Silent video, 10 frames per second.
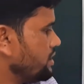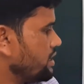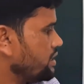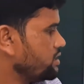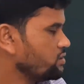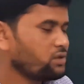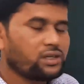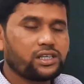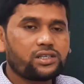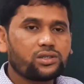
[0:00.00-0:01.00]
you
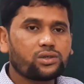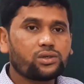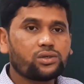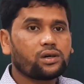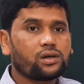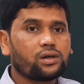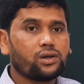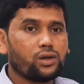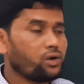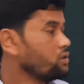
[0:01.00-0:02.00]
need to
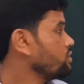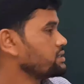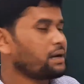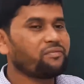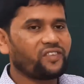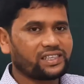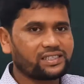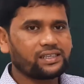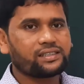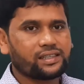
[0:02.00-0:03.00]
know some
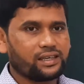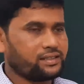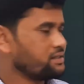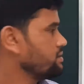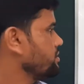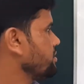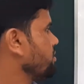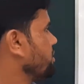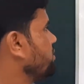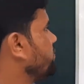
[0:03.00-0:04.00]
basic things. When you